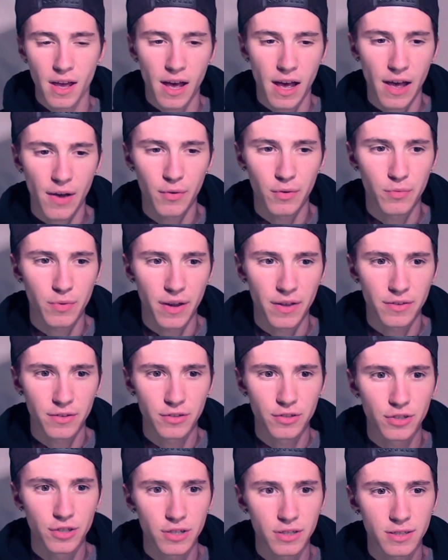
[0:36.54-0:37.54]
I would rather
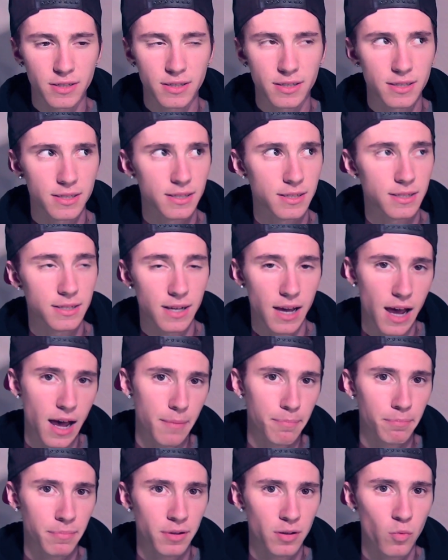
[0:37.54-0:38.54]
just
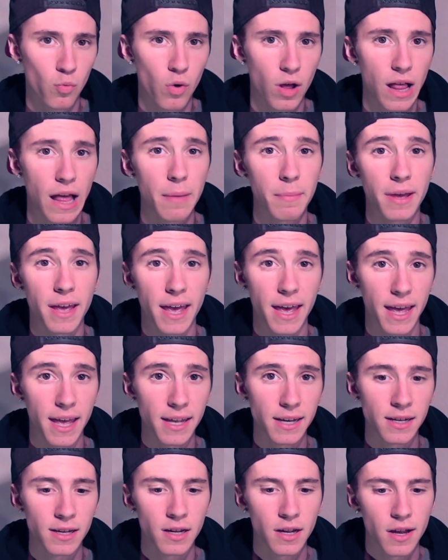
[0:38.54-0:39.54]
stop while I'm
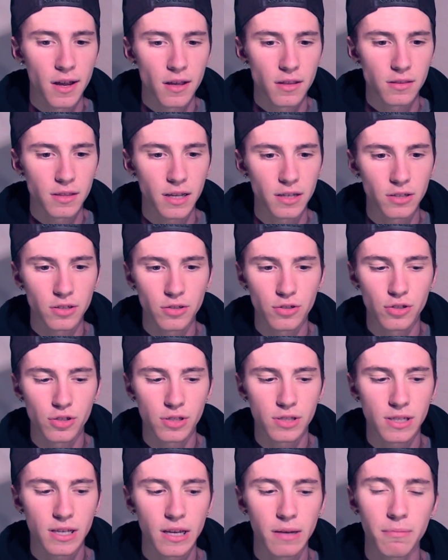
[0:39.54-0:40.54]
ahead than to
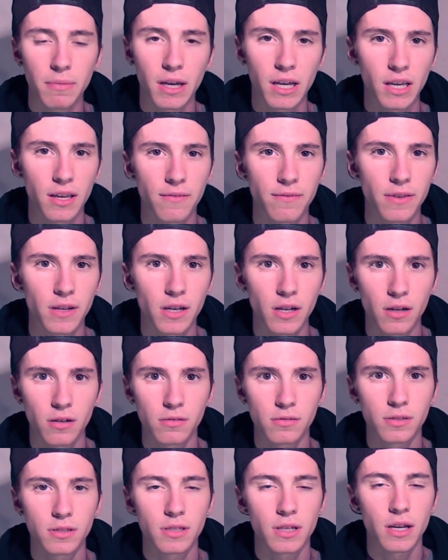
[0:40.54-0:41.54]
just keep making
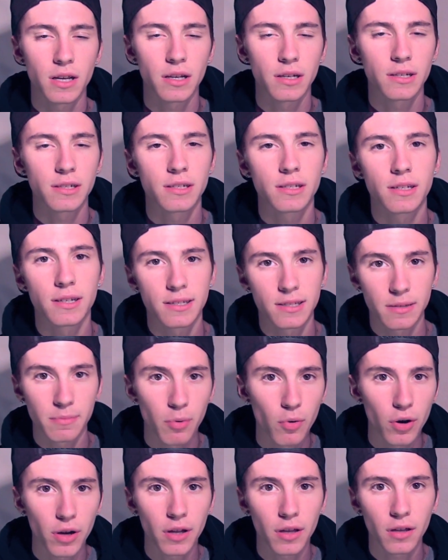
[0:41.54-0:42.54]
videos and
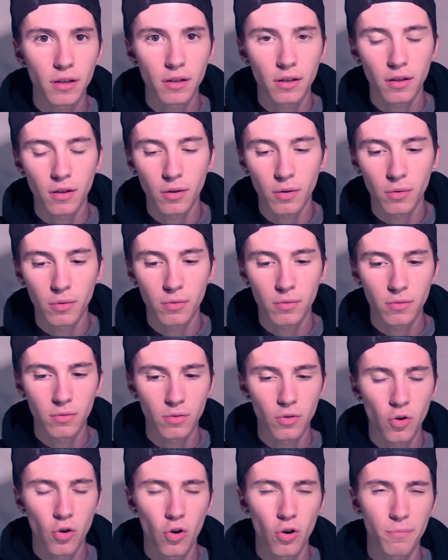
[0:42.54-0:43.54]
disappoint you
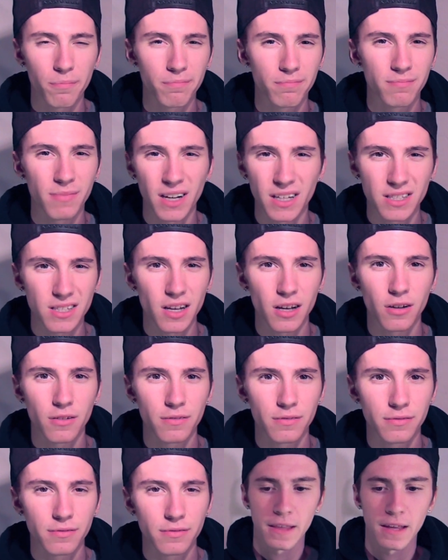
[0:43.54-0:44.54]
or myself.
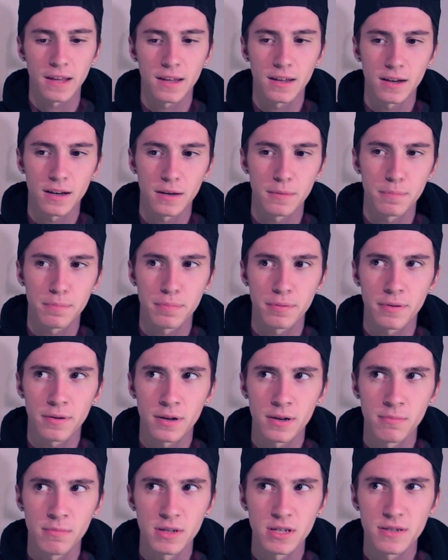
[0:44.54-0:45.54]
And I
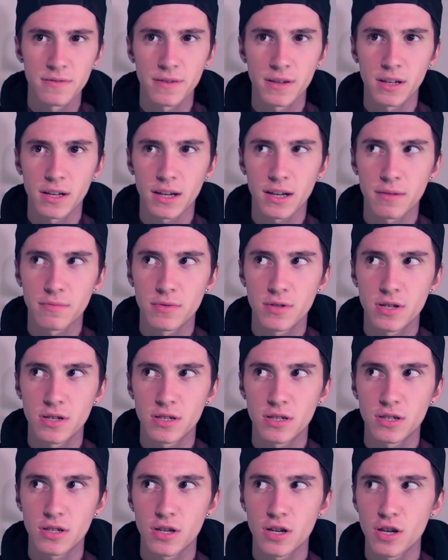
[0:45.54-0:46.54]
pretty much feel like I'm
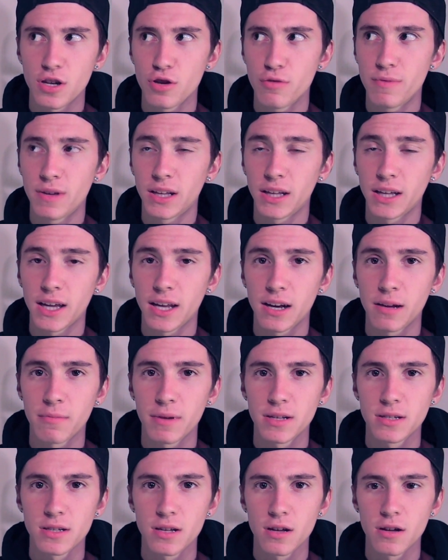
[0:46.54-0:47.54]
just humiliating
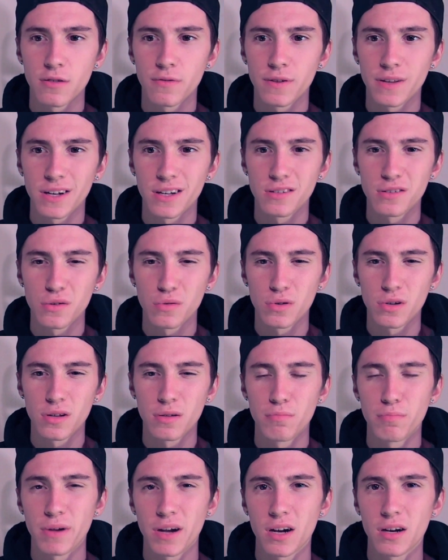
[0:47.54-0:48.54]
myself, and I don't want
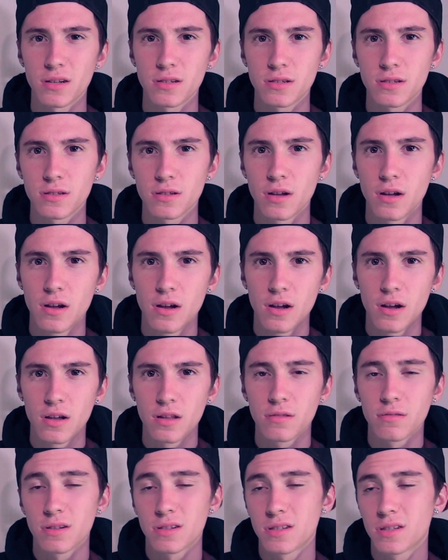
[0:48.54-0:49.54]
to embarrass
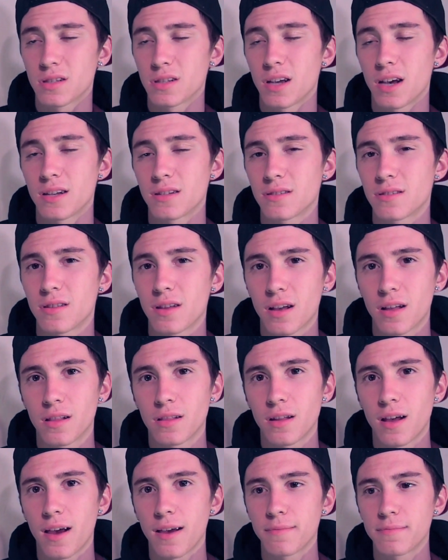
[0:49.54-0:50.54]
the rest of the guys in the
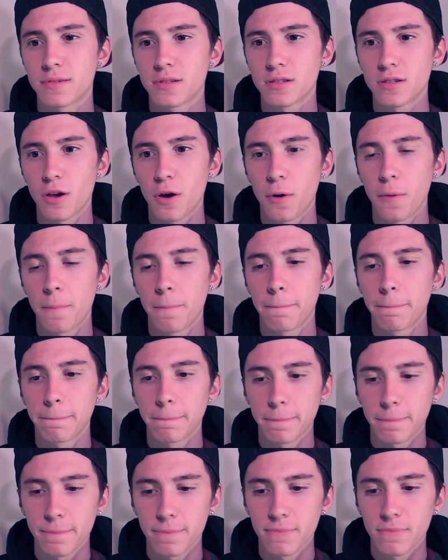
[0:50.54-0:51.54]
collab, so
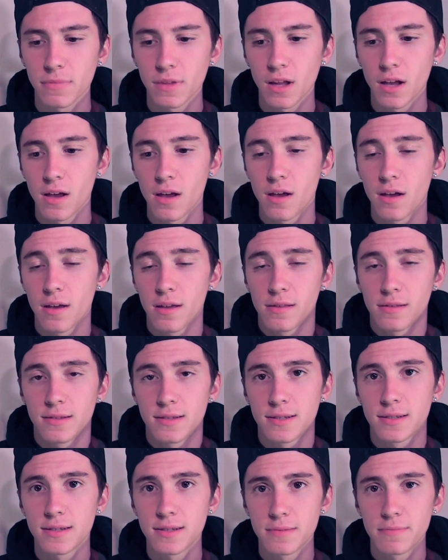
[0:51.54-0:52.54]

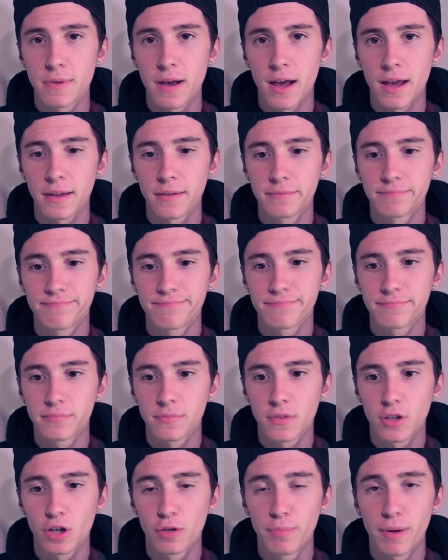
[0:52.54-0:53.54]
this is my
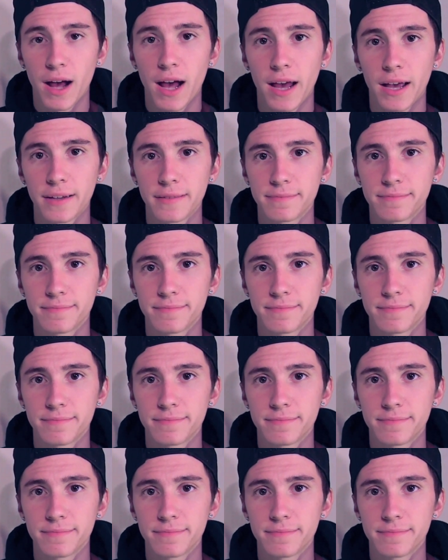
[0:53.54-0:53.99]
goodbye.